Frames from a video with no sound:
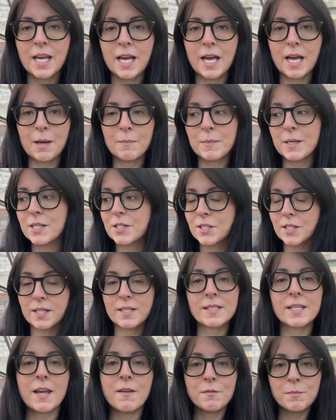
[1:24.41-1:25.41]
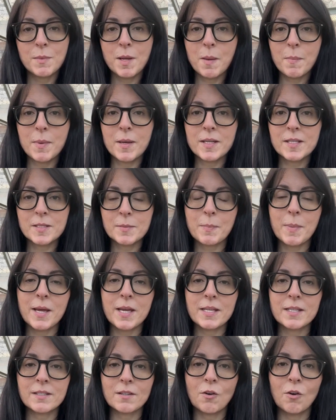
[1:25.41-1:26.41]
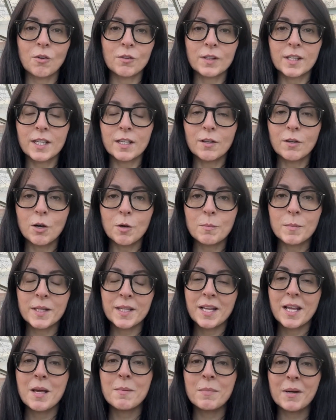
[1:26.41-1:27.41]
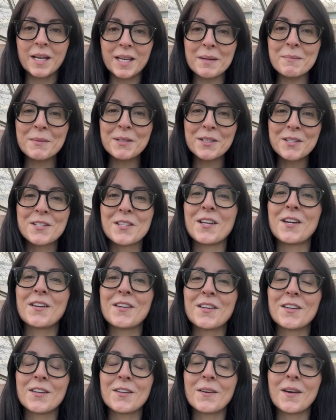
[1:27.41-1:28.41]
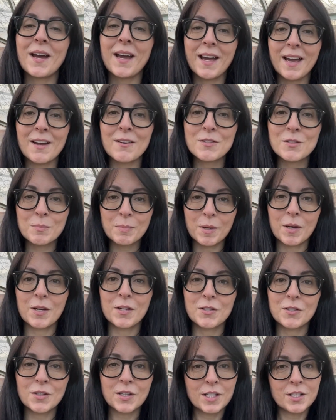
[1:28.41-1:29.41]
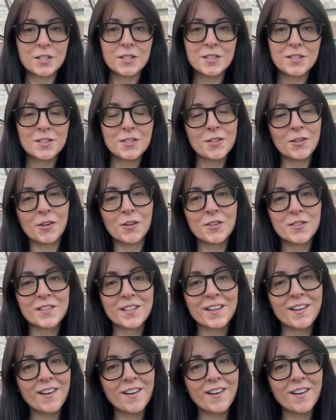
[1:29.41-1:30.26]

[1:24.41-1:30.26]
It just saves me a bit of space on the allotment. But I am going to show you how to plant your onions, shallots, and